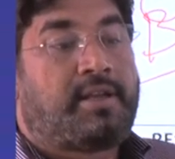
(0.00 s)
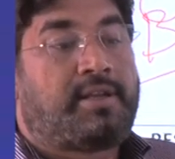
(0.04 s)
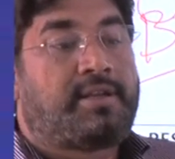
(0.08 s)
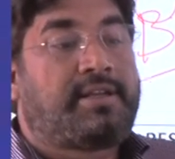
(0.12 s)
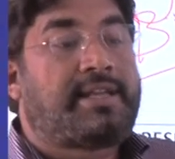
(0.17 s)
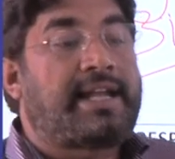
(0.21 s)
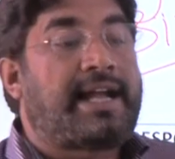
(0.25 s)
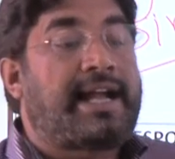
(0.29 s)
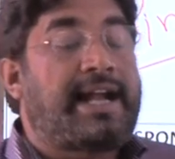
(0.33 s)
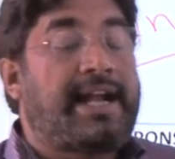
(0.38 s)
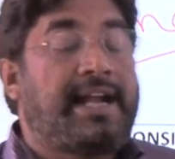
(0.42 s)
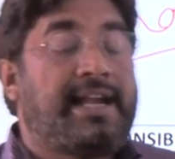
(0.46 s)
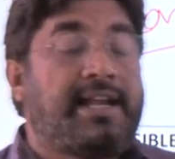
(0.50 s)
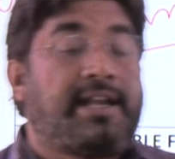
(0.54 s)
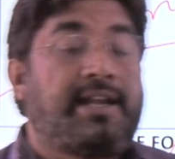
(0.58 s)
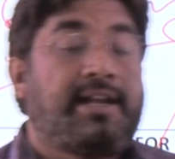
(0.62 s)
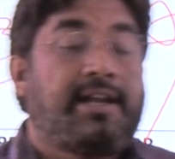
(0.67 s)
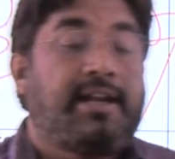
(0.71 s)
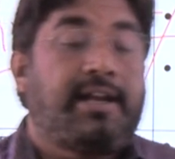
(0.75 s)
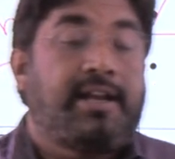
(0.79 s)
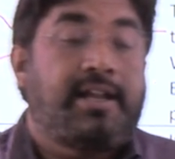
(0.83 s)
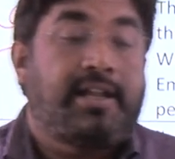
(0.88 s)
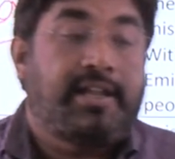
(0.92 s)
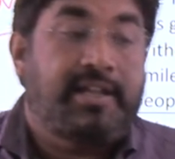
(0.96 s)

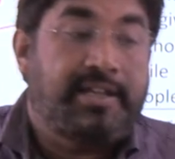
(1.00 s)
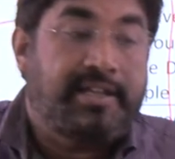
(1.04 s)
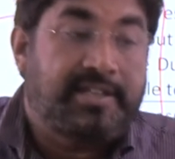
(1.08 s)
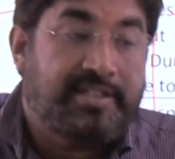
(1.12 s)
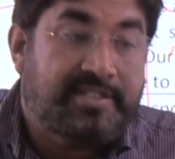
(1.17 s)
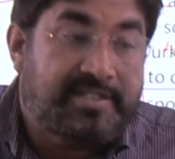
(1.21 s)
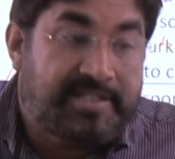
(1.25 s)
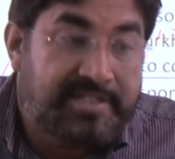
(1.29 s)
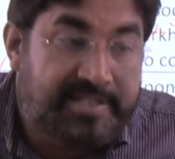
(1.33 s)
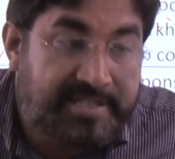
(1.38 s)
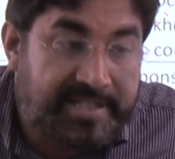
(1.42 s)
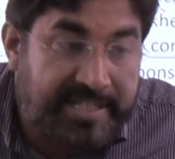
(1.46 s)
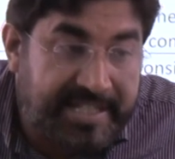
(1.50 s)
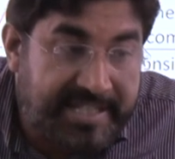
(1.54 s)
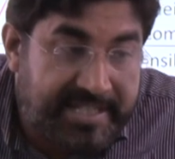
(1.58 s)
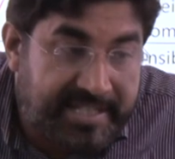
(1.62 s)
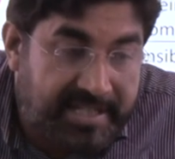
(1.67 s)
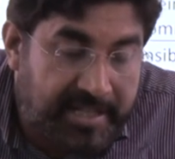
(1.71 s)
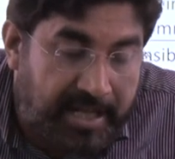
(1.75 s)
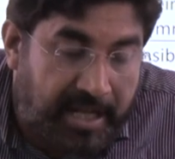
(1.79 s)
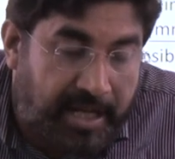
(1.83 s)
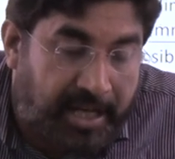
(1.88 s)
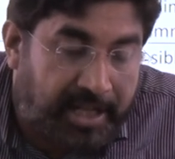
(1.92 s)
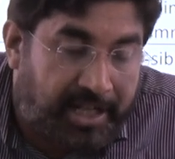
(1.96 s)
That
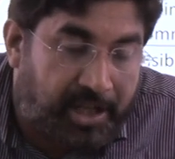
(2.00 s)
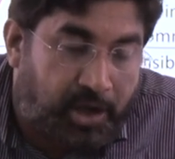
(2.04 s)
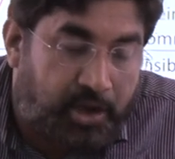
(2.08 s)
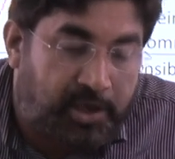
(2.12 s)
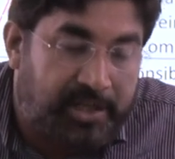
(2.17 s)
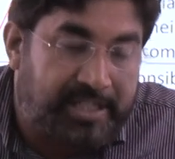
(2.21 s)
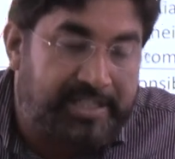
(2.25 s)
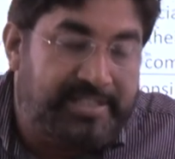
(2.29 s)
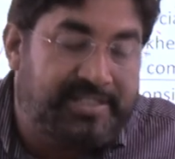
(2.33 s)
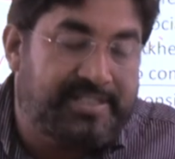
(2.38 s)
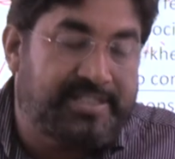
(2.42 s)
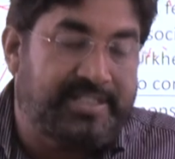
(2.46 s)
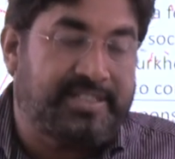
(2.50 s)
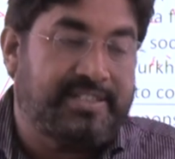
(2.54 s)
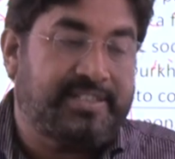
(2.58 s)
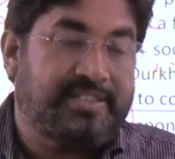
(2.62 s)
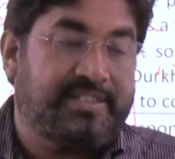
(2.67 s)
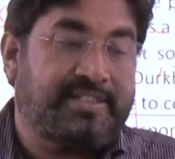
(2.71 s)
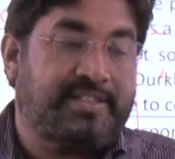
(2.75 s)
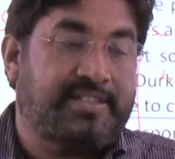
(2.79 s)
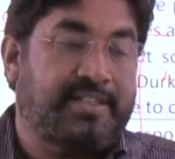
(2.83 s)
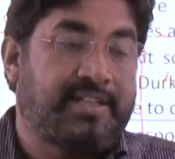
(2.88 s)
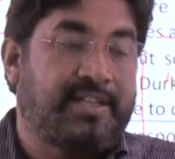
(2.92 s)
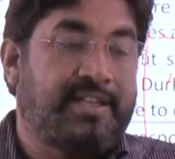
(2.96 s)
since
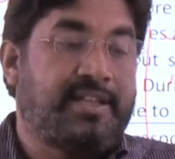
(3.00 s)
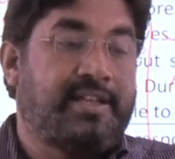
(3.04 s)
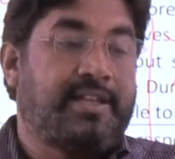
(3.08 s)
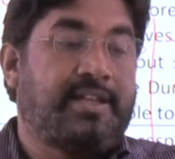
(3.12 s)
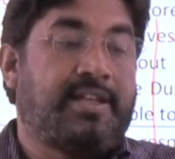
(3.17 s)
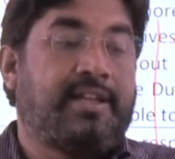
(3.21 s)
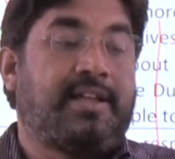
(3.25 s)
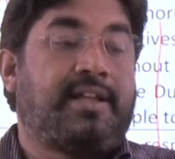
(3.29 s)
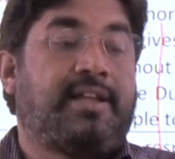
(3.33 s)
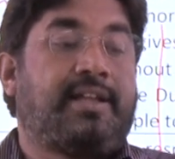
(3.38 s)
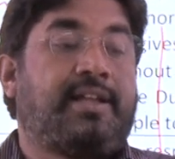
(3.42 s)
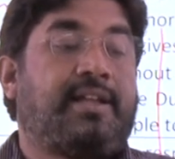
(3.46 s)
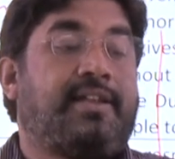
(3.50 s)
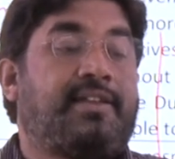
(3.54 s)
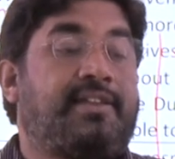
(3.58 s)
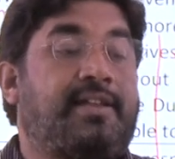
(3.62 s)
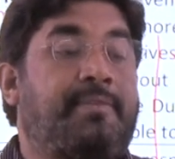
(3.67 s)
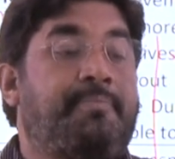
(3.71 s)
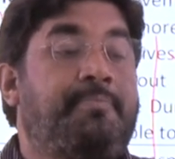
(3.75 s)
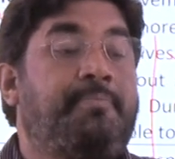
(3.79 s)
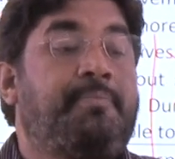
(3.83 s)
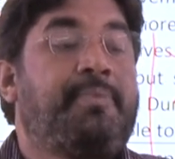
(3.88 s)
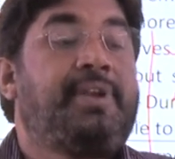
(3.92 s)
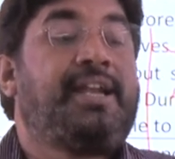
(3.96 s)
adolescence,
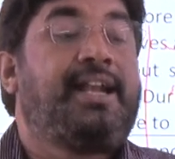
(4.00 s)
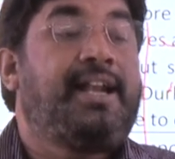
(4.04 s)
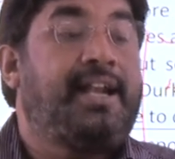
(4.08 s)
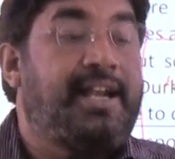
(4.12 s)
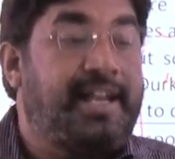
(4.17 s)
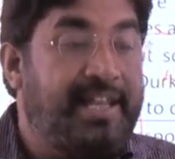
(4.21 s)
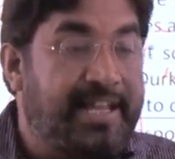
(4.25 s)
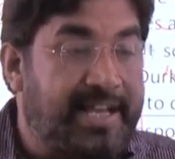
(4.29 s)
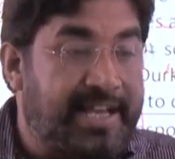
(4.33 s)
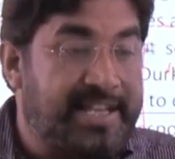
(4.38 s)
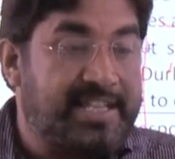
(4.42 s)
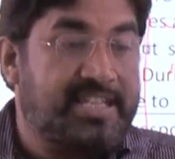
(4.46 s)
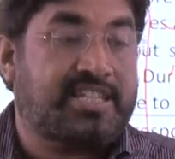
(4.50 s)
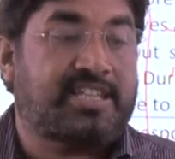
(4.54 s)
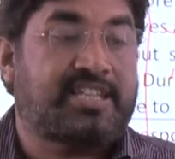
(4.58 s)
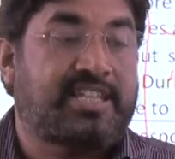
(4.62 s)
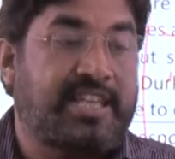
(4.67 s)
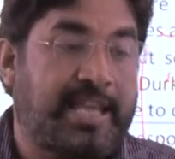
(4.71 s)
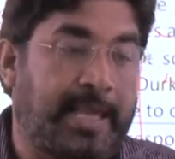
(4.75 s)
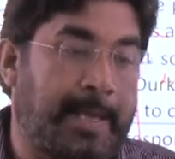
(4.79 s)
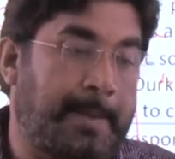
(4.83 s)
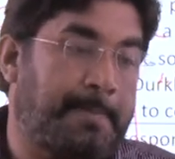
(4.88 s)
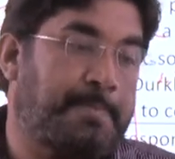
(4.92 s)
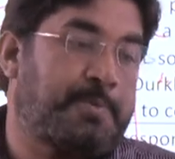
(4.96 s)
the media
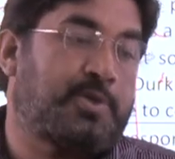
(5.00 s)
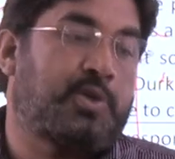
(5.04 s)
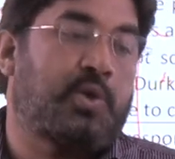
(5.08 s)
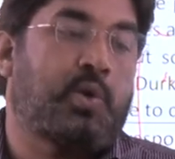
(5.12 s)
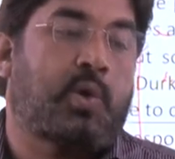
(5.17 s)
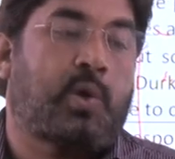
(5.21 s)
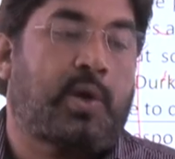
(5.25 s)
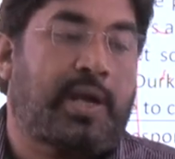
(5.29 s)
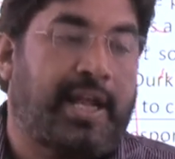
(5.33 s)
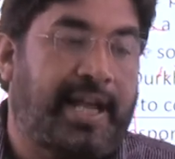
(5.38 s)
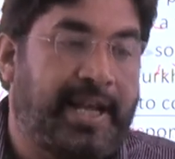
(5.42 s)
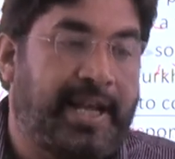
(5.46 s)
shapes your